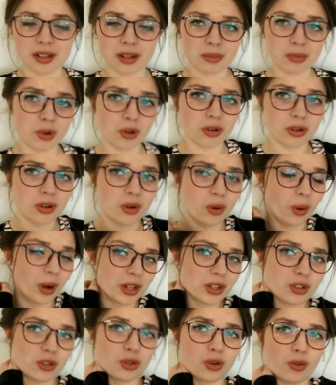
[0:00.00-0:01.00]
I'm not
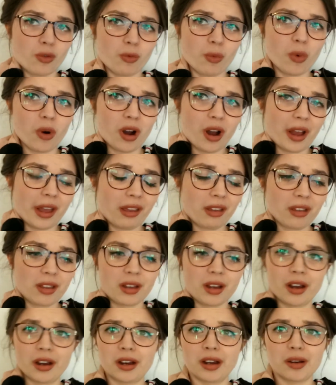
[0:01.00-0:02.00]
quite sure why.
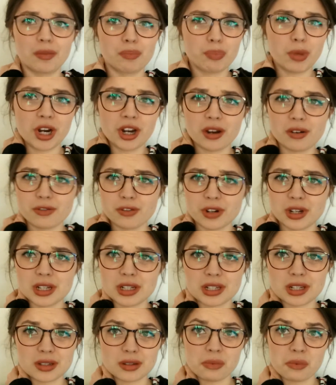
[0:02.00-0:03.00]

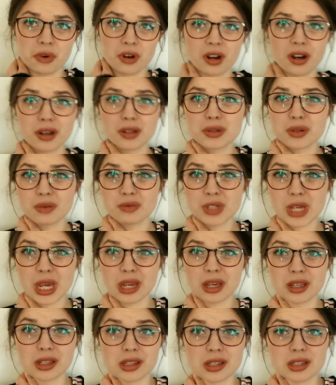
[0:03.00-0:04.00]
Biofreeze hasn't worked, so I've
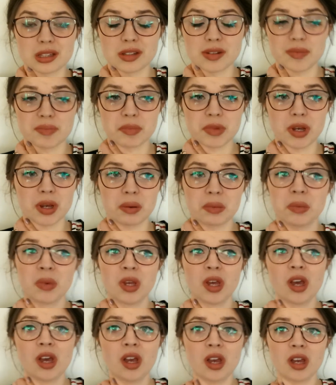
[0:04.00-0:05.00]
taken some
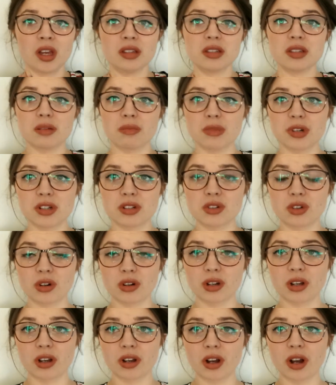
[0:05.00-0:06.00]
of my
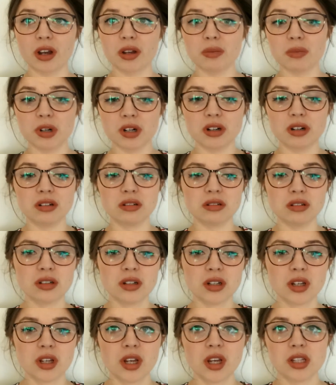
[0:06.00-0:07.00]
strong cocodamol,
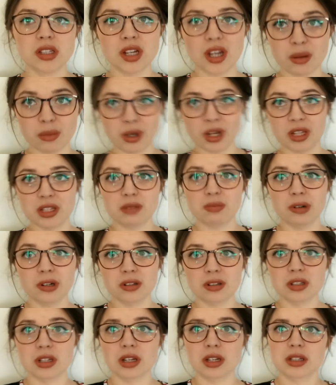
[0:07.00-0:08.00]
taken my
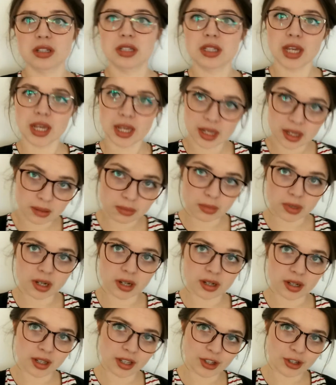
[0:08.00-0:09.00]
antibiotics, taken
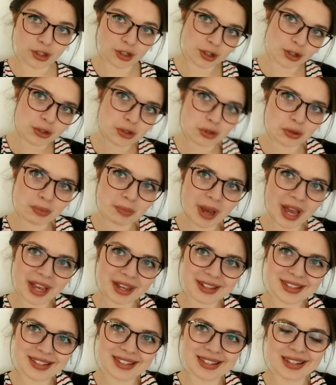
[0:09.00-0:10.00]
my usual
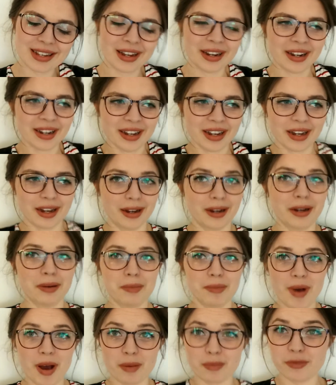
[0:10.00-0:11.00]
meds.
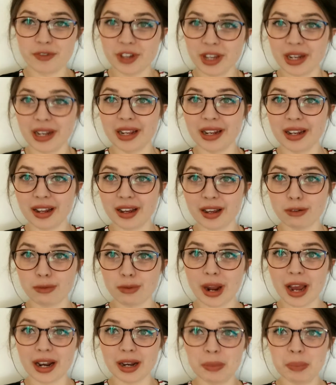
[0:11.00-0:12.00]
I'm feeling like a
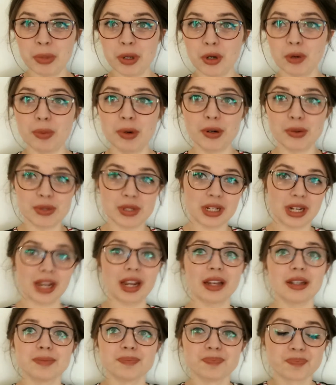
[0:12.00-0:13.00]
rattling pill bottle
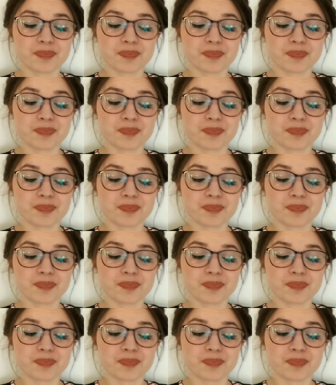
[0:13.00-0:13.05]
today.